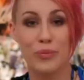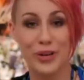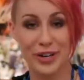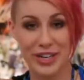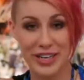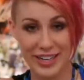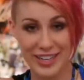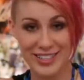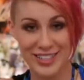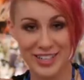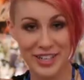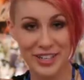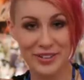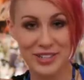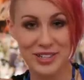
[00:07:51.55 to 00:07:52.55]
We're gonna
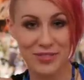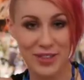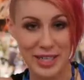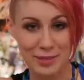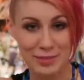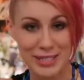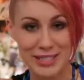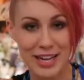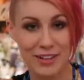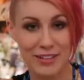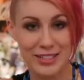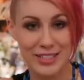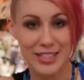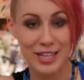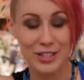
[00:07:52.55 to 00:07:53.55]
continue this Flex Mentallo
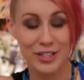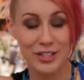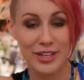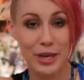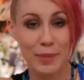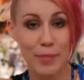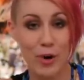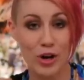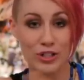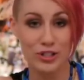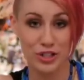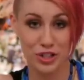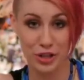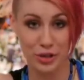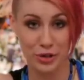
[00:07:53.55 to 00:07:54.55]
discussion in part
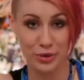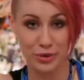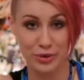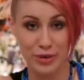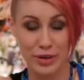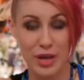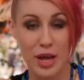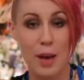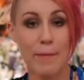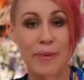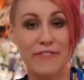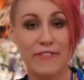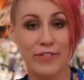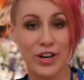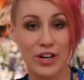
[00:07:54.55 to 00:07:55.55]
2,
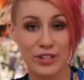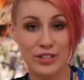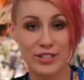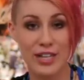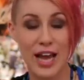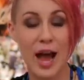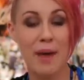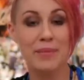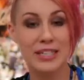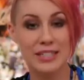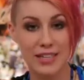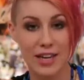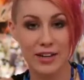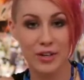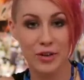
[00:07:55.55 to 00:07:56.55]
but first, I'm gonna
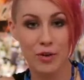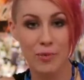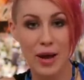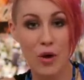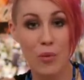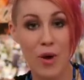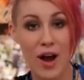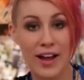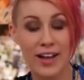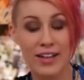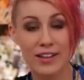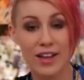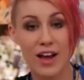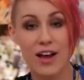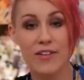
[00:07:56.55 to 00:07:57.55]
tell you about why I
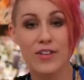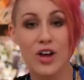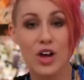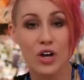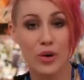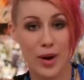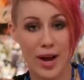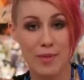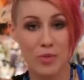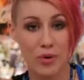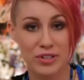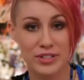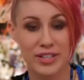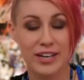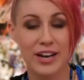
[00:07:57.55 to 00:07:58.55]
love Grant
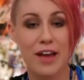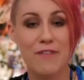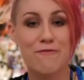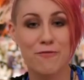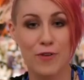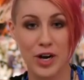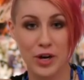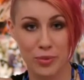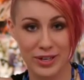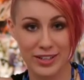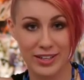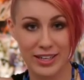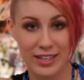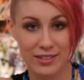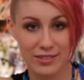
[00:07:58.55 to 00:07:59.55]
Morrison and Frank
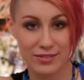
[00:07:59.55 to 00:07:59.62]
Quitely.